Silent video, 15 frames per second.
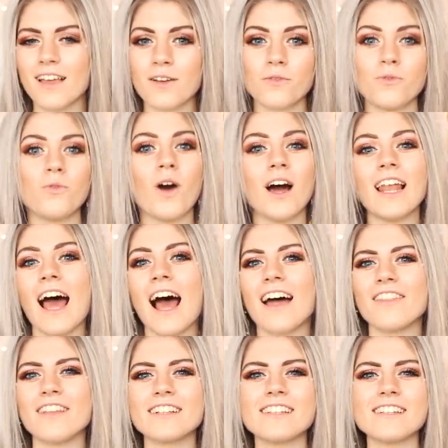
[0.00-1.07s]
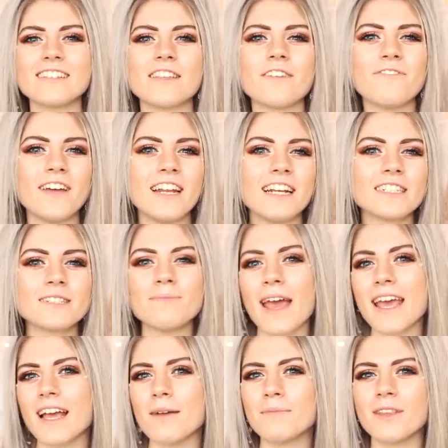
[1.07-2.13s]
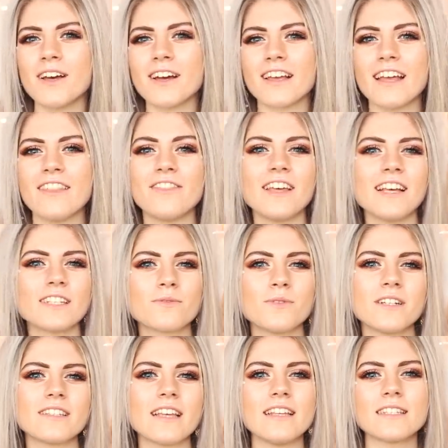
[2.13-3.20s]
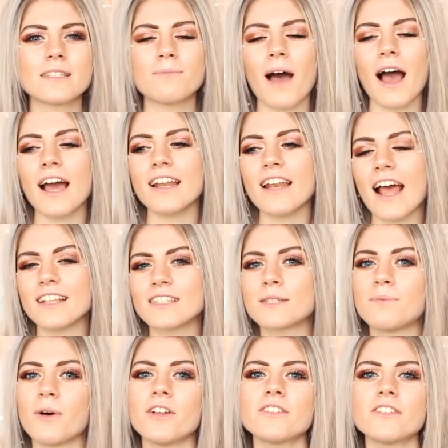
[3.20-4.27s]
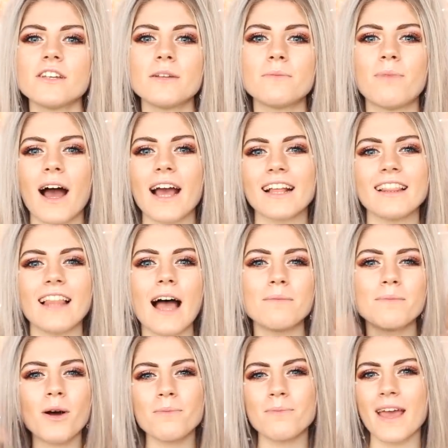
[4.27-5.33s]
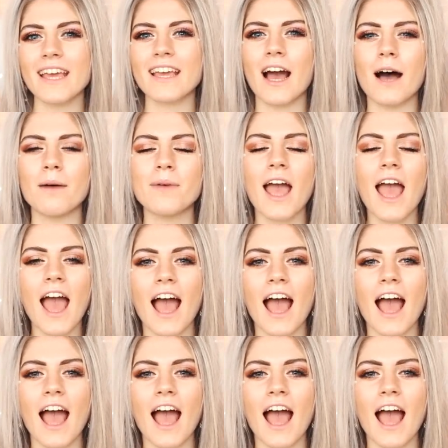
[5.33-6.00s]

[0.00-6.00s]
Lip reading: Voila! This is the finished makeup look and this was inspired and sponsored by Glambot Makeup.